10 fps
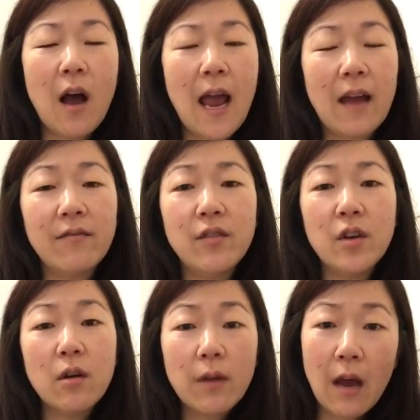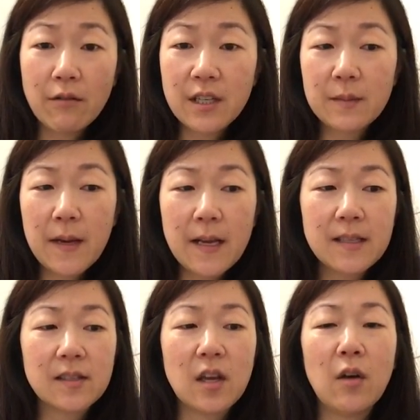I have no counter
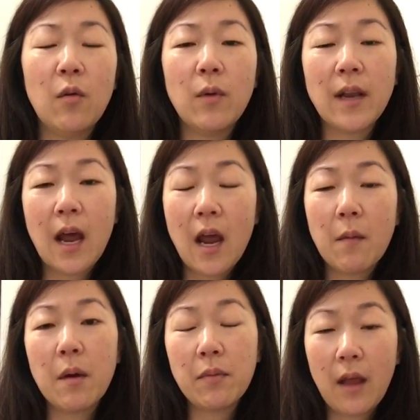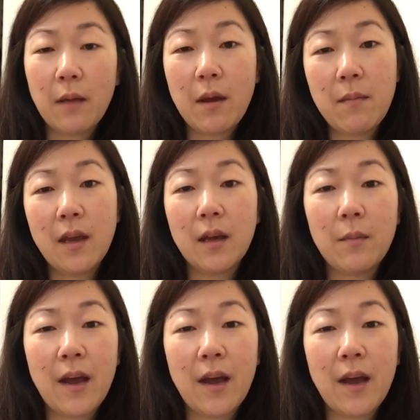space, so when I'm applying my makeup,